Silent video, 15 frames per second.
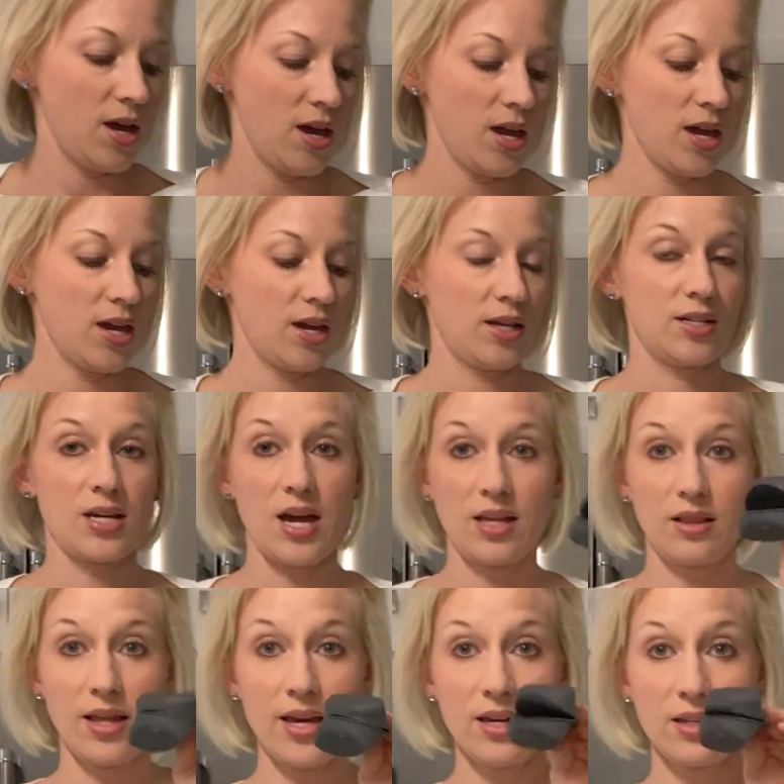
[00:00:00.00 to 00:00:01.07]
And I
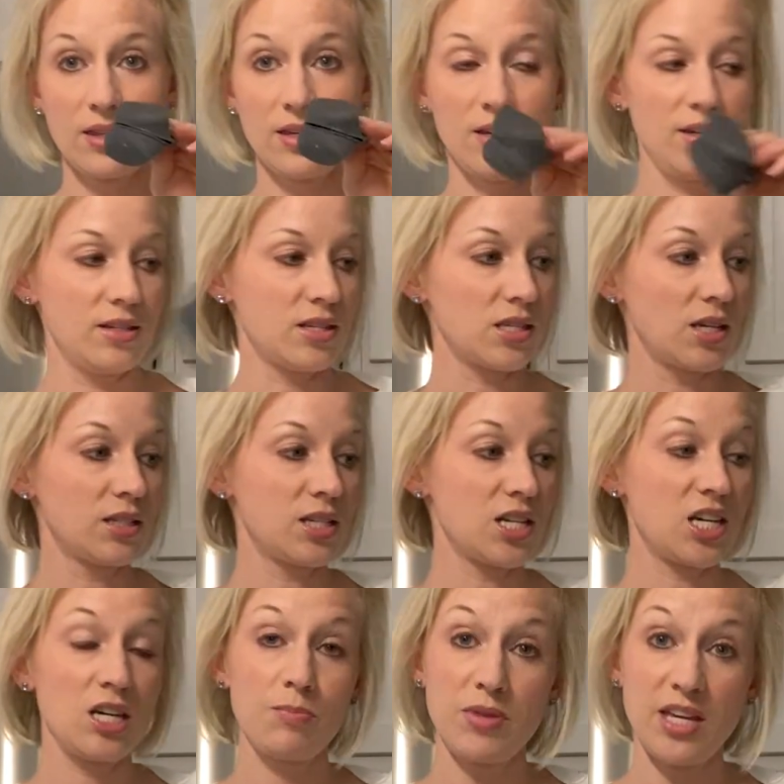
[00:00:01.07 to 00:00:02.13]
like these to
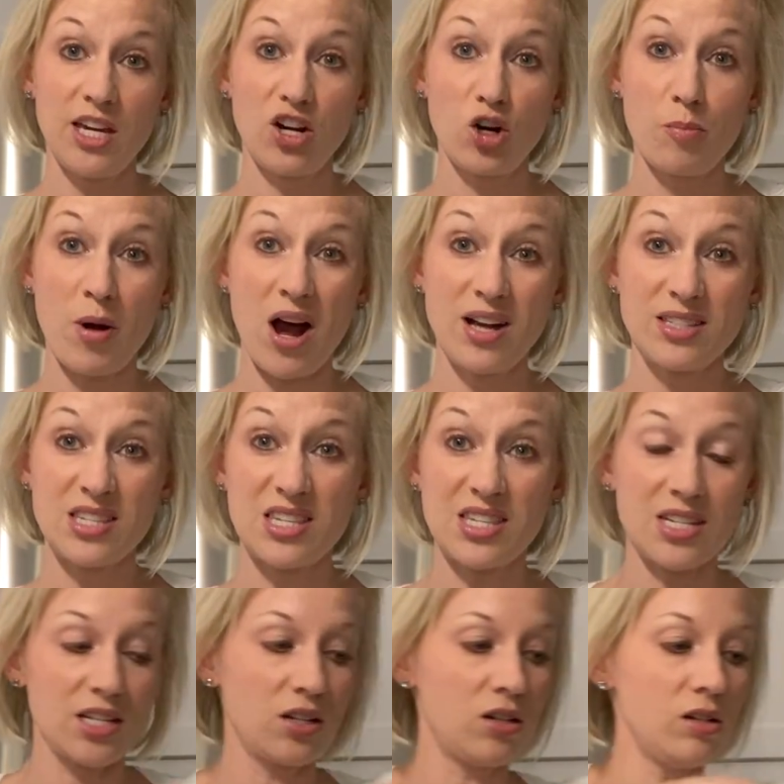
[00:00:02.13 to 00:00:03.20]
keep the inner pot
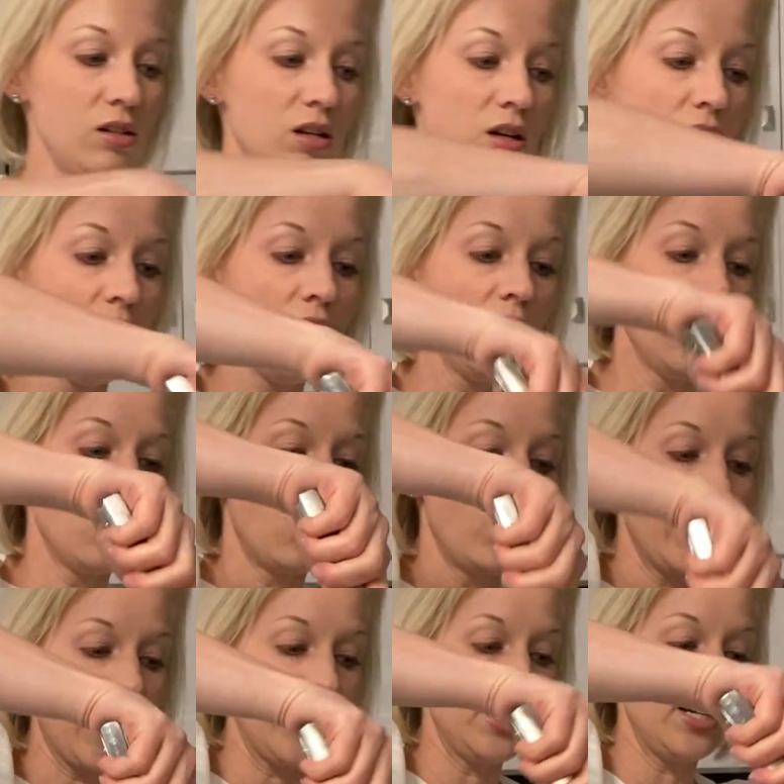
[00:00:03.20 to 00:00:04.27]
still
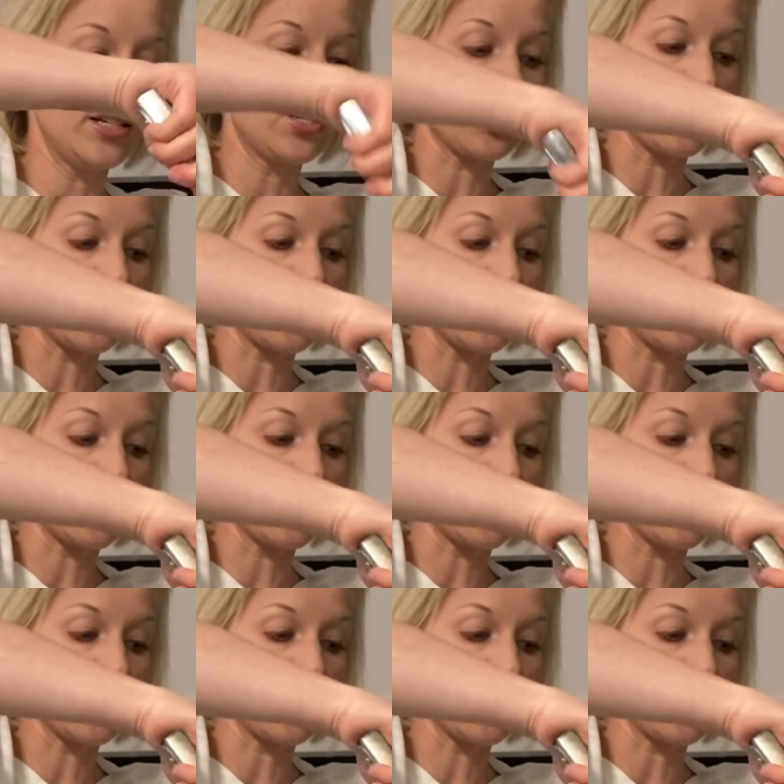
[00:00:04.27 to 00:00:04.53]
when I need to